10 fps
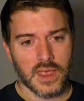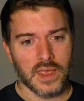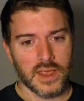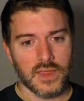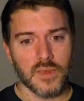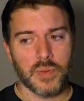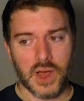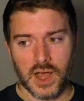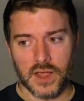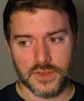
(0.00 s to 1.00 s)
in the
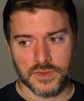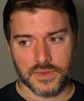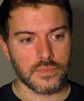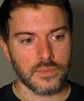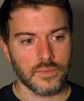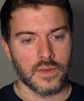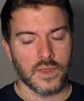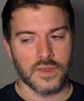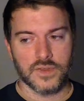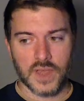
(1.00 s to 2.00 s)
past,
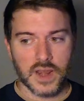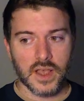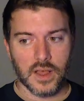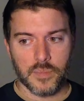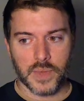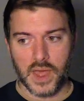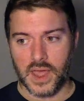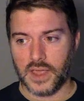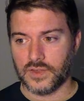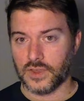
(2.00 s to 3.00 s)
setting up
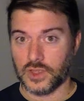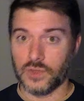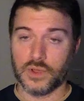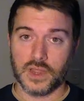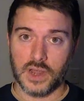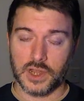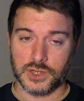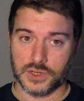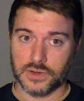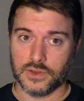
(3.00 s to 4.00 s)
a secure
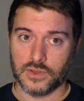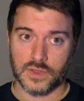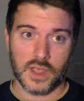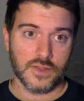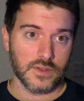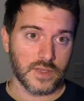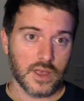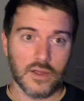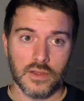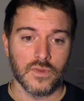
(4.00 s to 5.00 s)
connection using
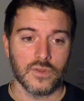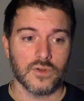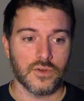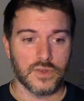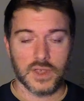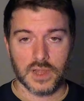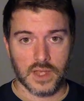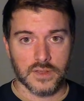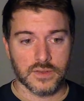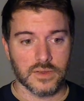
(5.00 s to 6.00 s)
SSL or
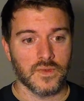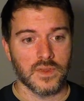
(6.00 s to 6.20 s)
TLS